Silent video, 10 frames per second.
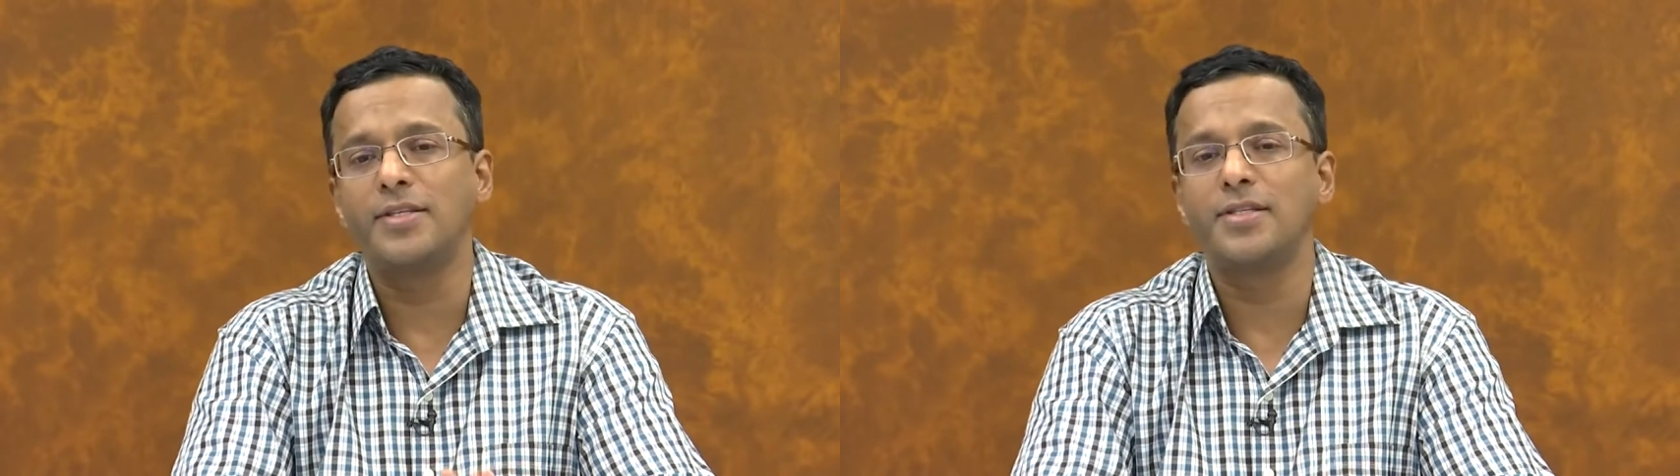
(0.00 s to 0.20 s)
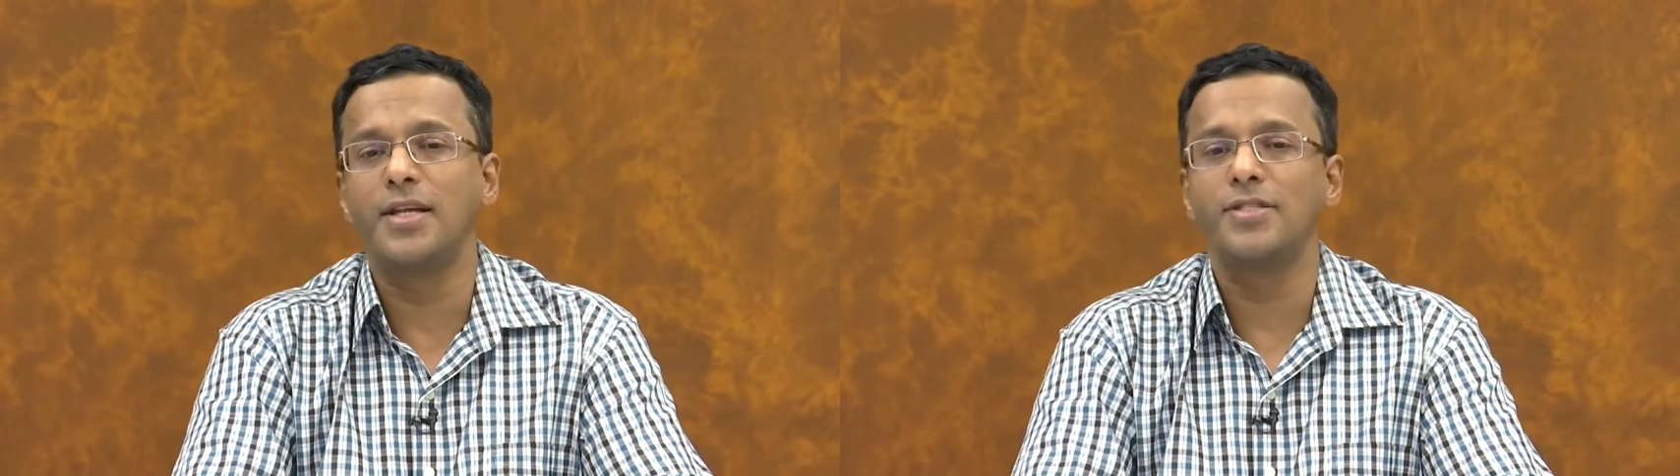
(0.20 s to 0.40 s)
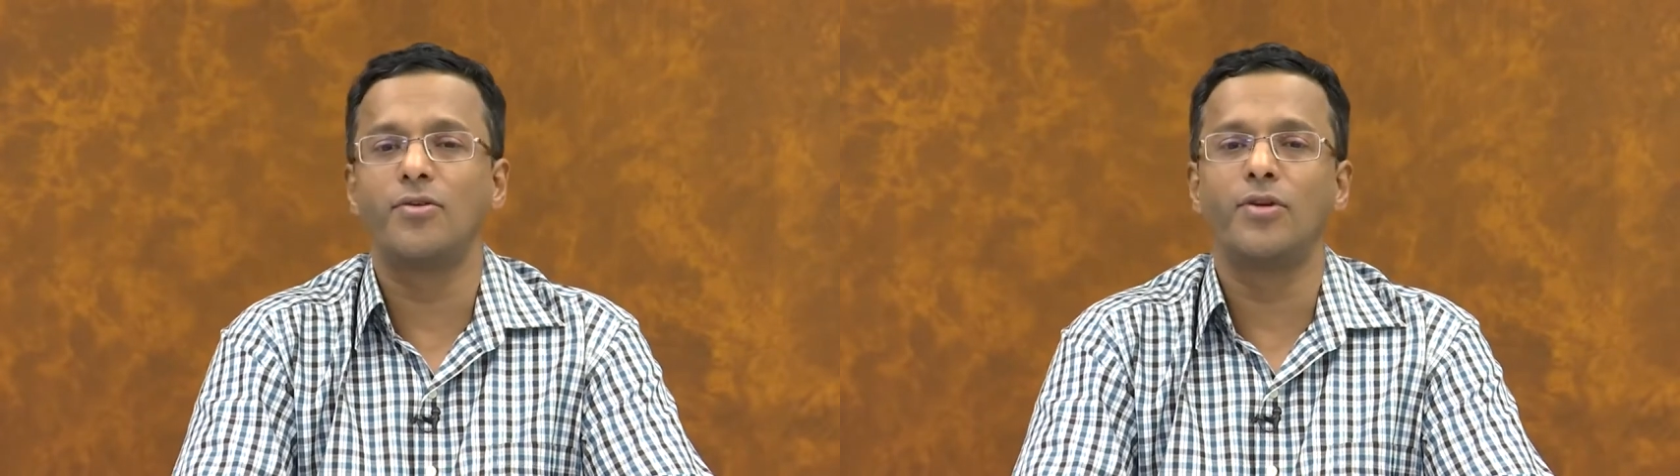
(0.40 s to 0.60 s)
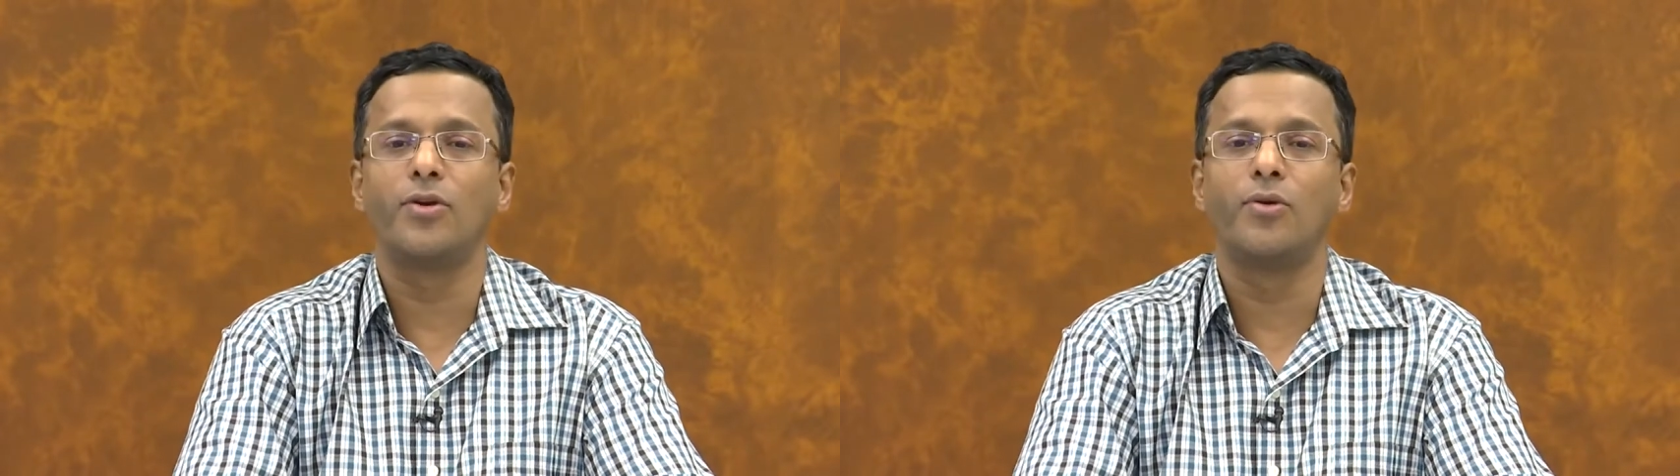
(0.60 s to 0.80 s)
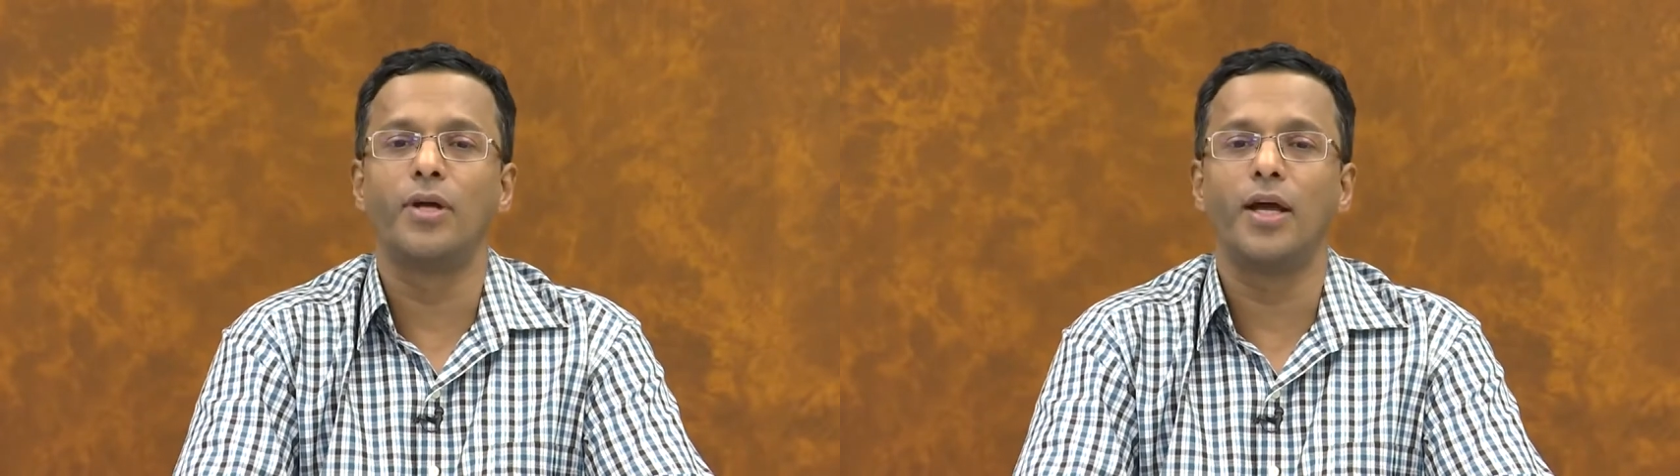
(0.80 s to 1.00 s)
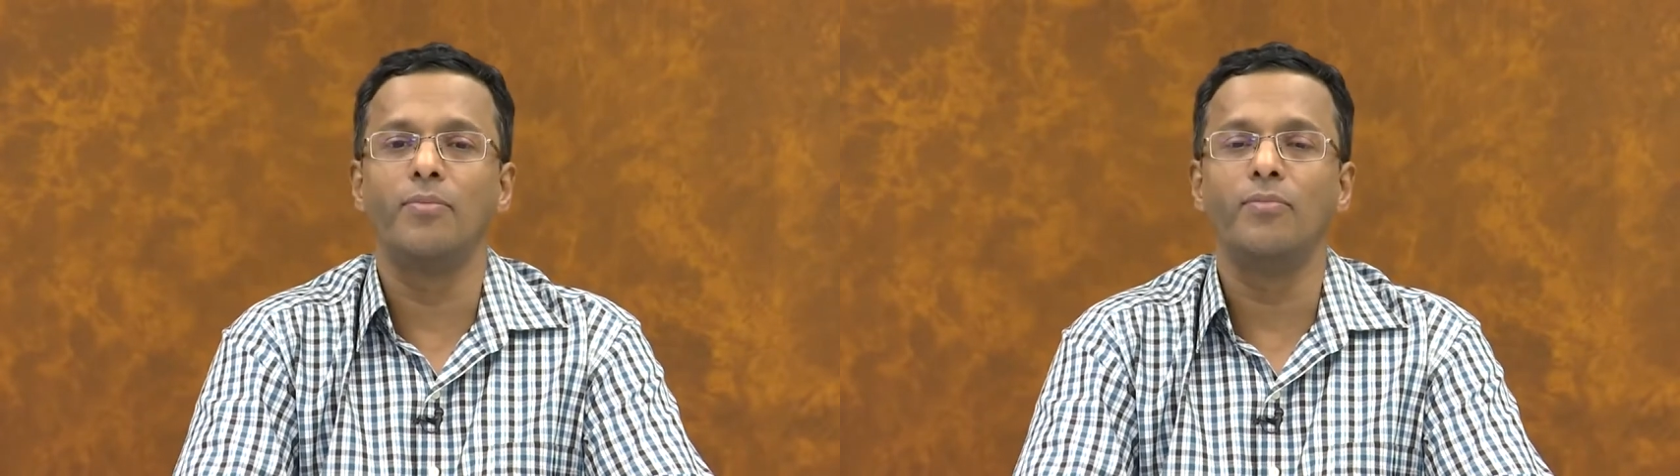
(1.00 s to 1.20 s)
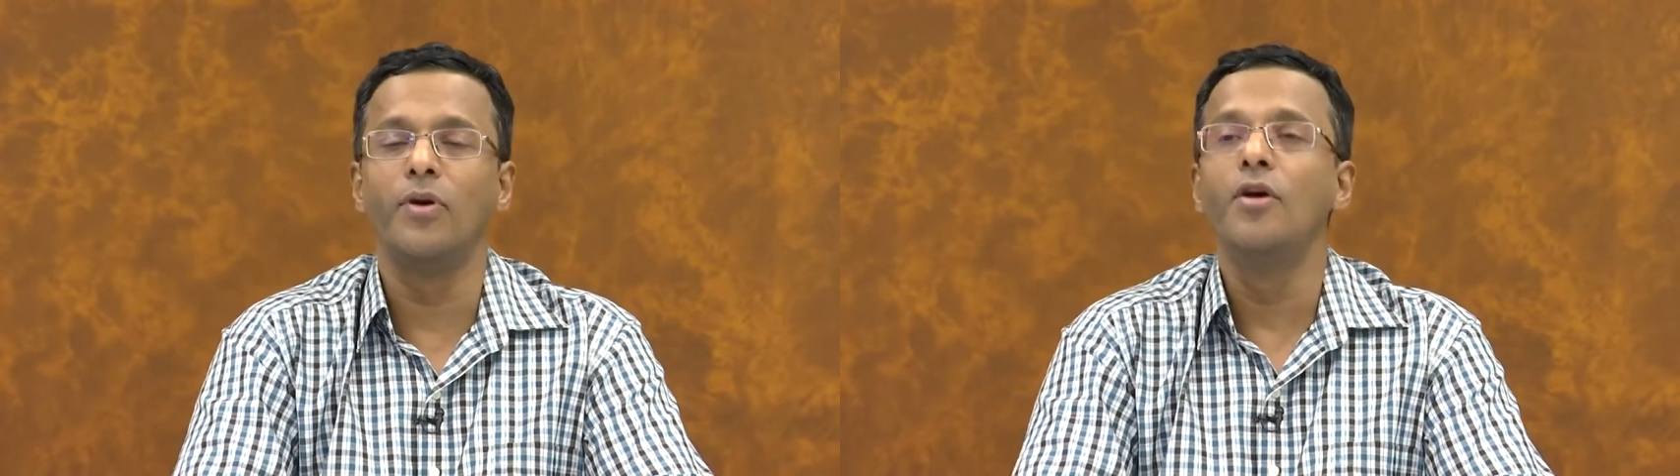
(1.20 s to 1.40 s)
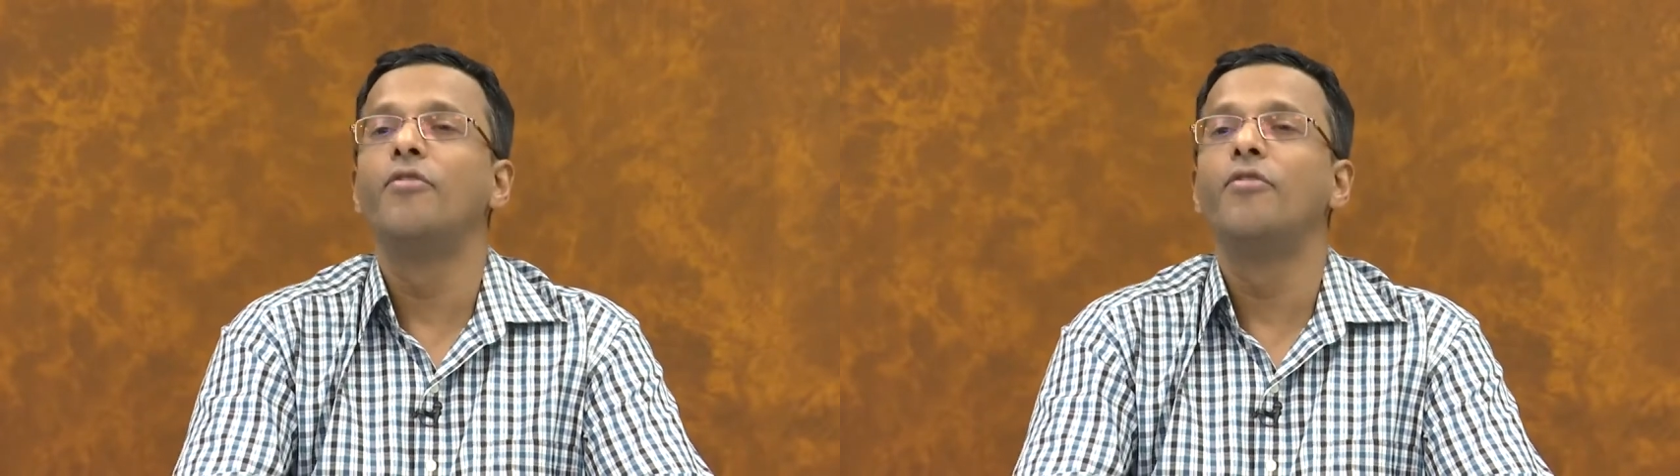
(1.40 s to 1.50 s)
is less than or equal to m